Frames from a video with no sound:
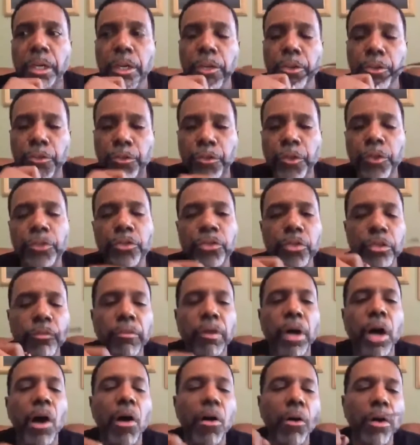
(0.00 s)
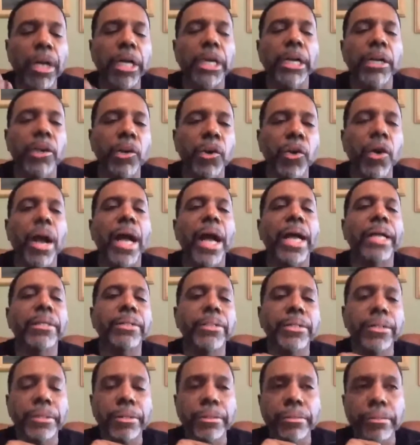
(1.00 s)
is first of all in
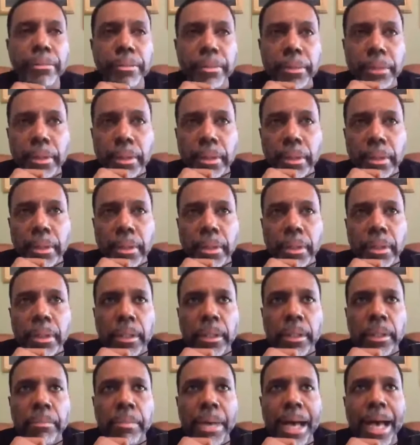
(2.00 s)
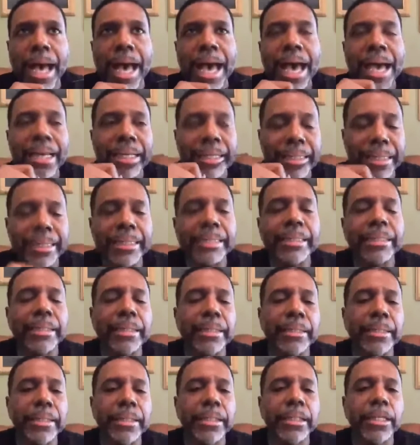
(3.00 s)
Christ. My
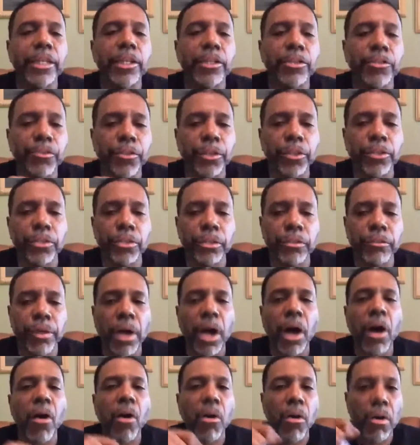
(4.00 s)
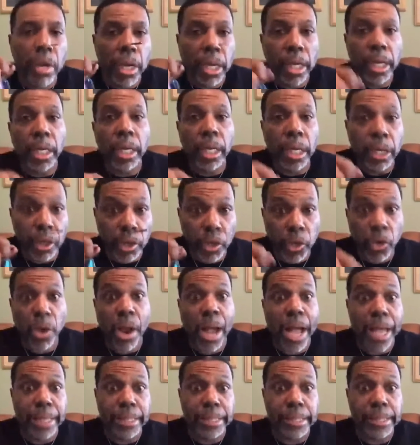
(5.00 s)
identity is first of all in
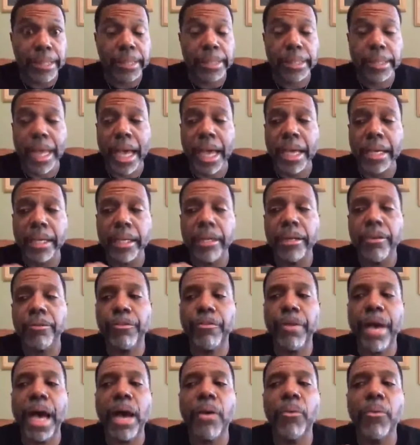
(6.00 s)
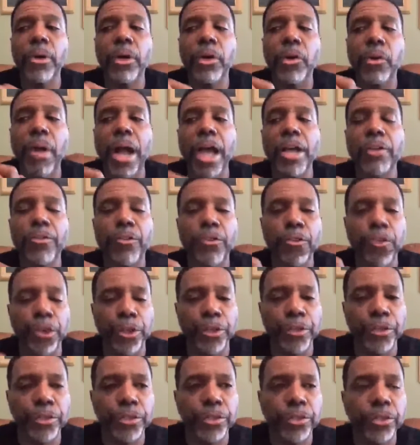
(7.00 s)
Christ. Identify with Christ
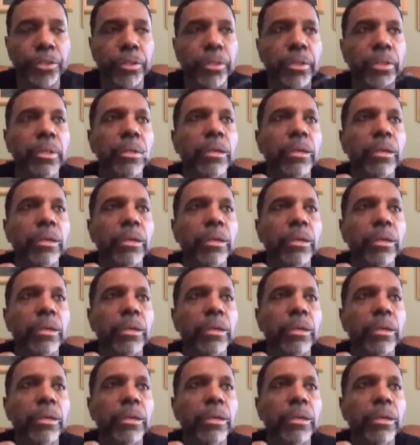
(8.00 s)
first.